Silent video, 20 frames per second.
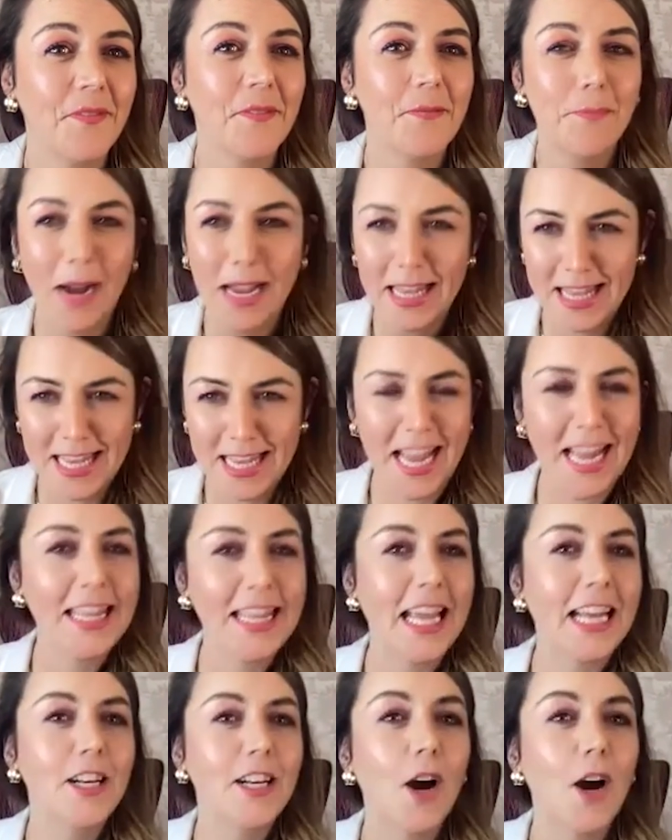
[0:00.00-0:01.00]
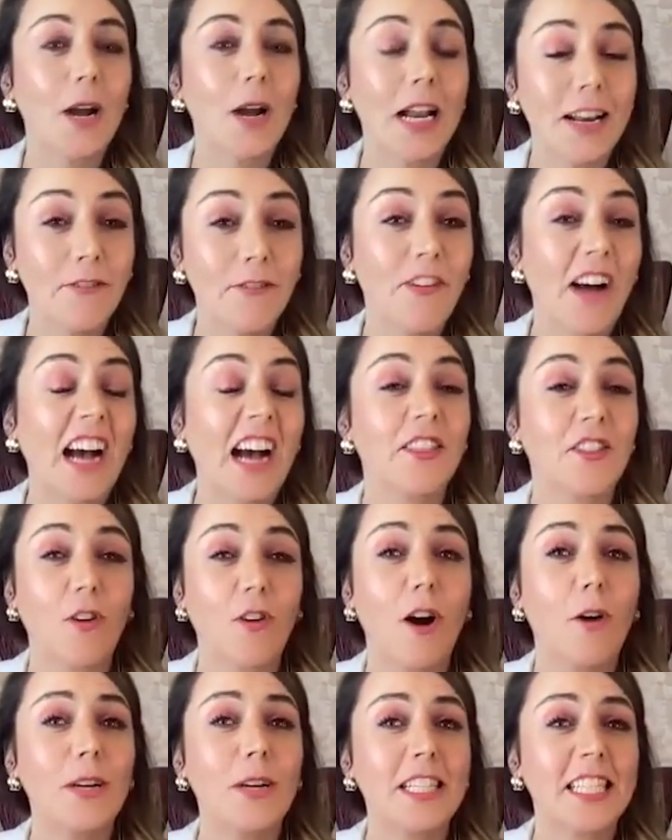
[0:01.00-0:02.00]
By the end, they know it. In fact, they're
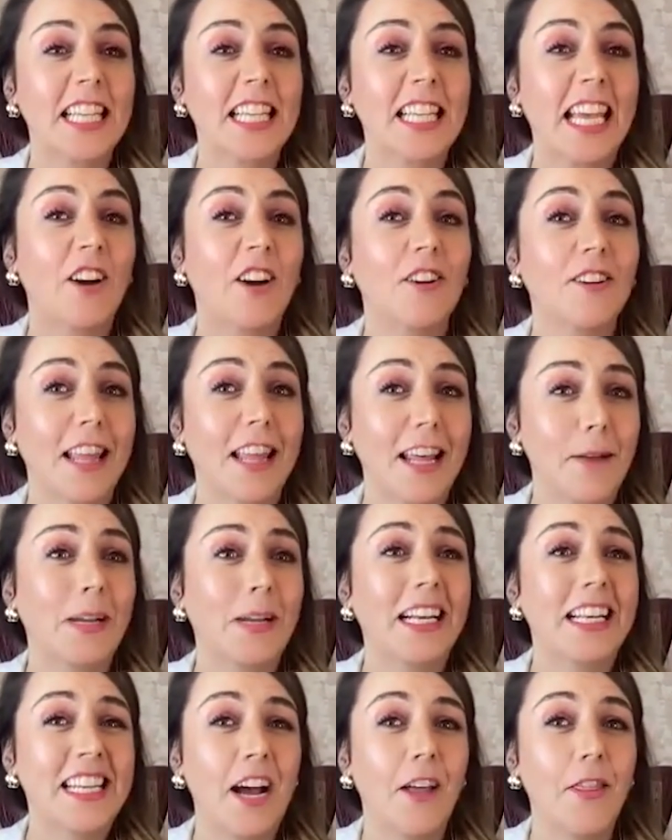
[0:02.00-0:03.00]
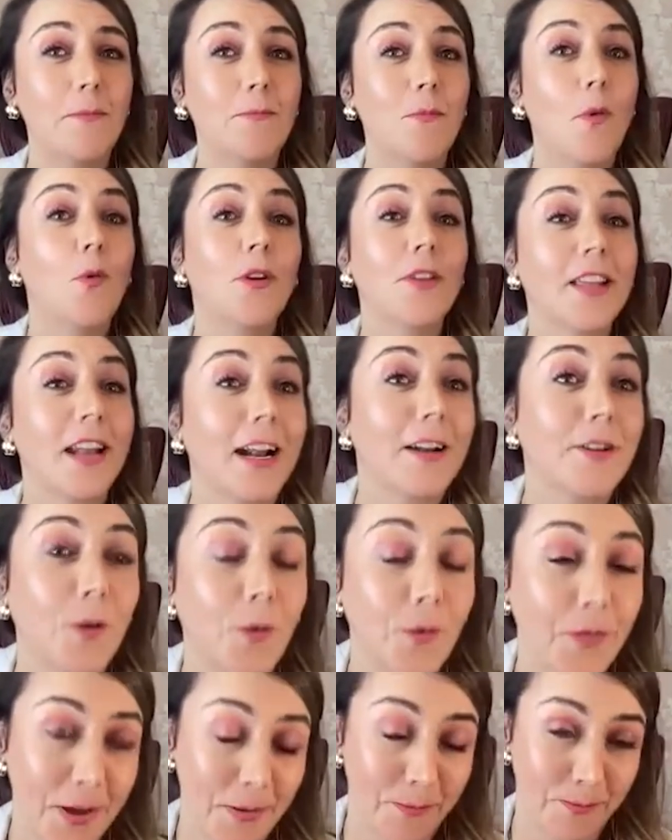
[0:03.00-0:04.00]
always scared that I'm going to tell them more than I
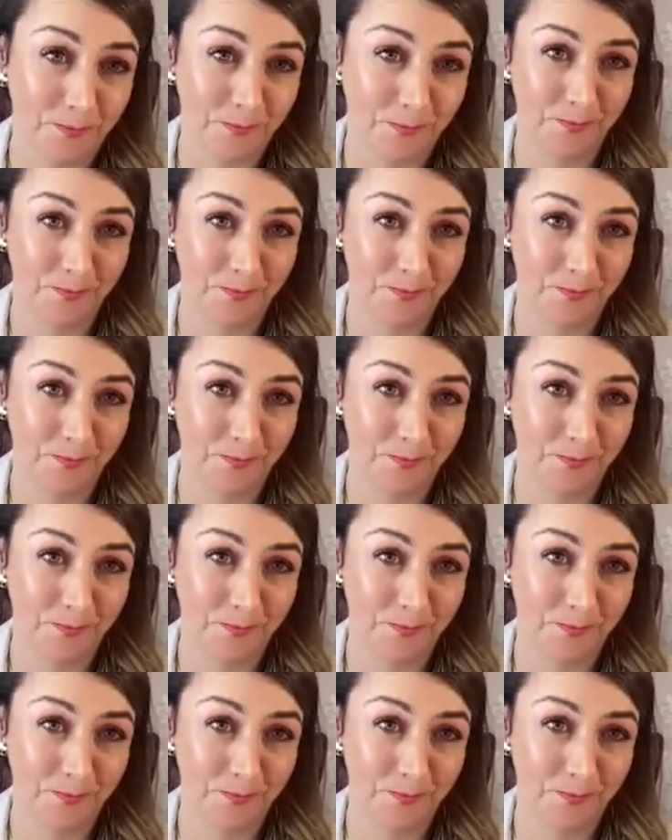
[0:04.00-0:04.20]
told them.